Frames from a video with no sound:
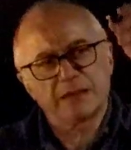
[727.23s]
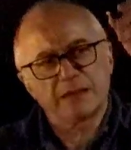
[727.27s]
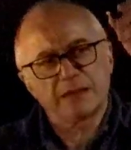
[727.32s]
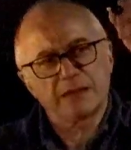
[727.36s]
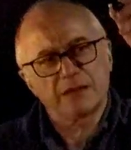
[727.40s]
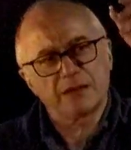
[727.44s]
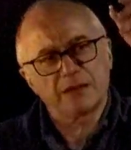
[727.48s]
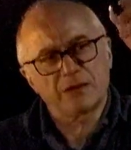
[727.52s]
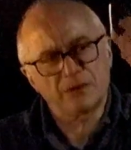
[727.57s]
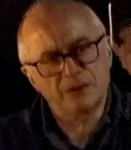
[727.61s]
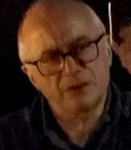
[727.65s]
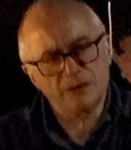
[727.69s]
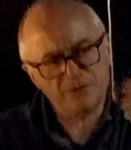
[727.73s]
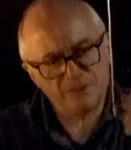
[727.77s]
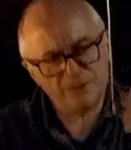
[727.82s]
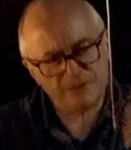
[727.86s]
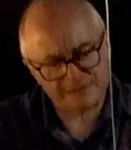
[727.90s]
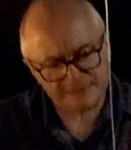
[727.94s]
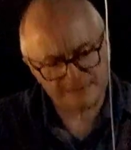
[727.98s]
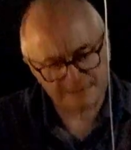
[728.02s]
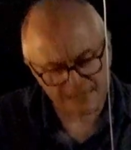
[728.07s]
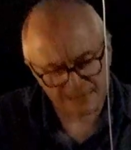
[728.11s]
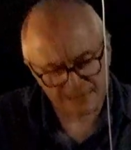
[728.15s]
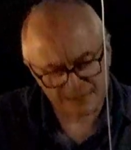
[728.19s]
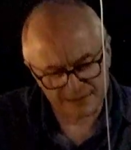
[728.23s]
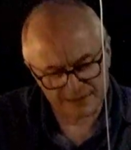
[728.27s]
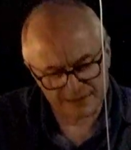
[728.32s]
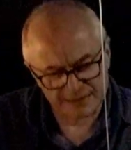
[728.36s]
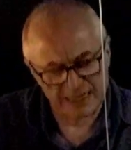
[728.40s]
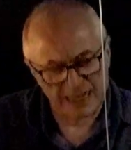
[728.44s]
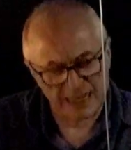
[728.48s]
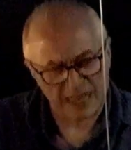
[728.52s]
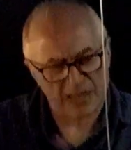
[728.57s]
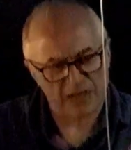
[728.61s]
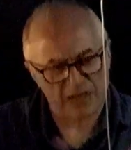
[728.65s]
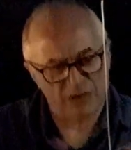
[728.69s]
all of a sudden
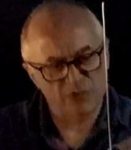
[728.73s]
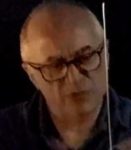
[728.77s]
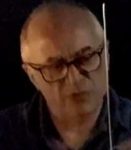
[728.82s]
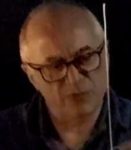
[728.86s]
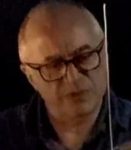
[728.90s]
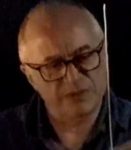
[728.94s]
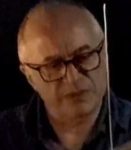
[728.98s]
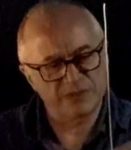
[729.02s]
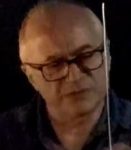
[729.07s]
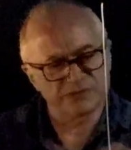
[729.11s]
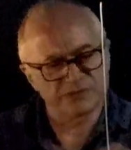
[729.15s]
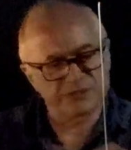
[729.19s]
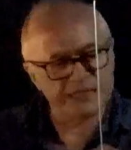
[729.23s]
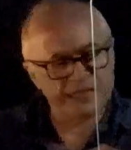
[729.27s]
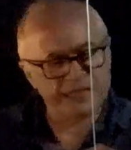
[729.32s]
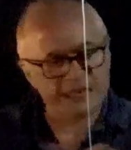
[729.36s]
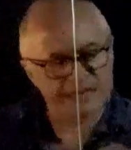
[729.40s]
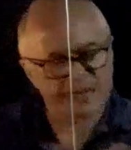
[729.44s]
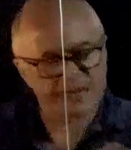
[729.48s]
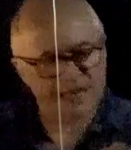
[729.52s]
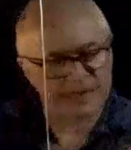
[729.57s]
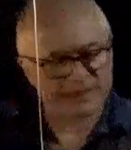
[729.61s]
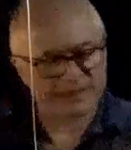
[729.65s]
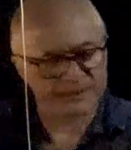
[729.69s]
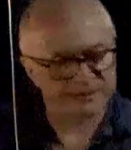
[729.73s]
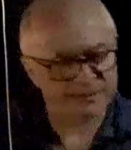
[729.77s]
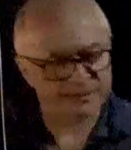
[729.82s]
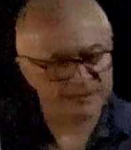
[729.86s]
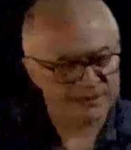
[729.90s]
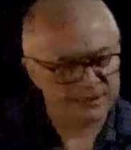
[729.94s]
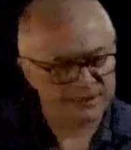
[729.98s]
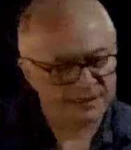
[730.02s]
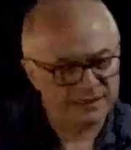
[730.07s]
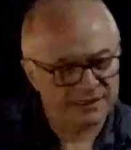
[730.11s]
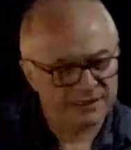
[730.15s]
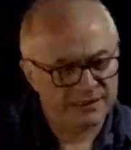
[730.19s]
now, we realize
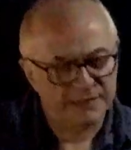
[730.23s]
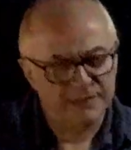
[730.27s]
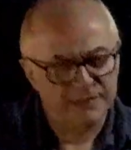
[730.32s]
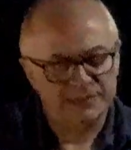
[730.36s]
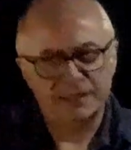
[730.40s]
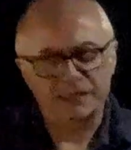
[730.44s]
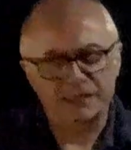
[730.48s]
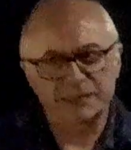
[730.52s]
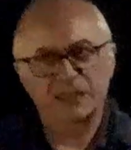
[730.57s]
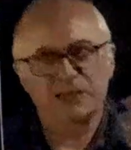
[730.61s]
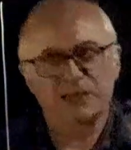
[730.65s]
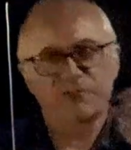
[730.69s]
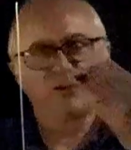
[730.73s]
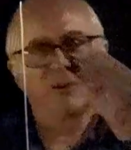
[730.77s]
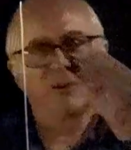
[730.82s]
that if we